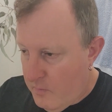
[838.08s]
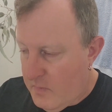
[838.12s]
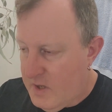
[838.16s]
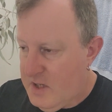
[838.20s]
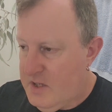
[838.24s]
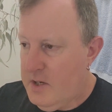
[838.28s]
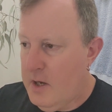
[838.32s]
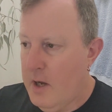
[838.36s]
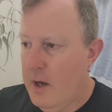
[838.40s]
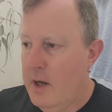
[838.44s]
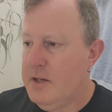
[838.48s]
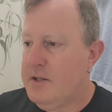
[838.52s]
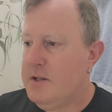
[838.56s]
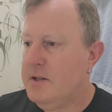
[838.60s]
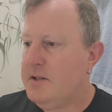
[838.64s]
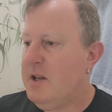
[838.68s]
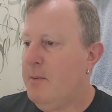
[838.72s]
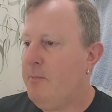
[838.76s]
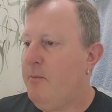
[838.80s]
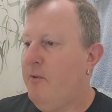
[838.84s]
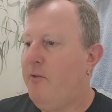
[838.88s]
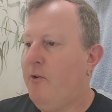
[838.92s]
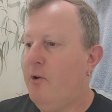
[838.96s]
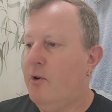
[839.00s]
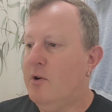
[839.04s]
So as I said
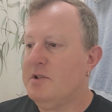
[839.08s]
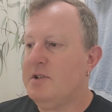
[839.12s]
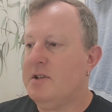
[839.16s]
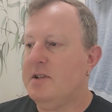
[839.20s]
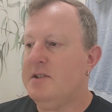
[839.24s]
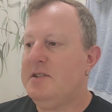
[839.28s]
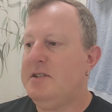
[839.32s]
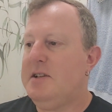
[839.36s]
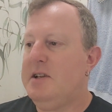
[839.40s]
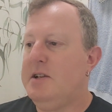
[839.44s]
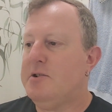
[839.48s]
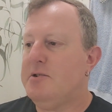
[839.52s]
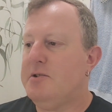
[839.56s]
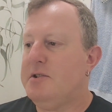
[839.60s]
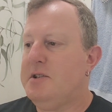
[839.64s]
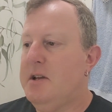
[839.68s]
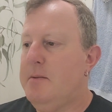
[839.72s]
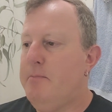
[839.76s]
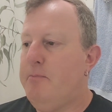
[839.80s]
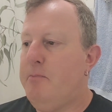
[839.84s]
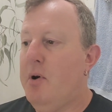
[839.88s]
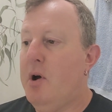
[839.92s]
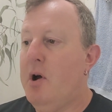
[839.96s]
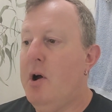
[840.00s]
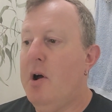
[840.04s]
before, it's a citrusy
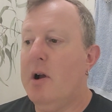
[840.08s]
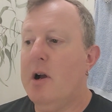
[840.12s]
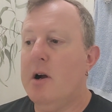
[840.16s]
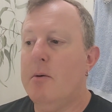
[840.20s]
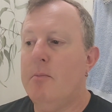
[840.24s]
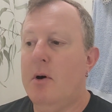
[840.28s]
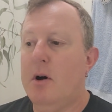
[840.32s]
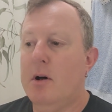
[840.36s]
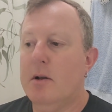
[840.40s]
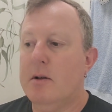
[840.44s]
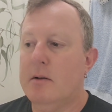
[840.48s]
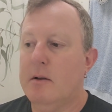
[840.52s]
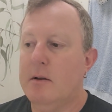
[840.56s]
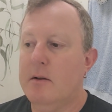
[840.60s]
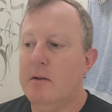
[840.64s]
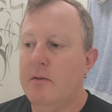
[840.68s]
bergamot,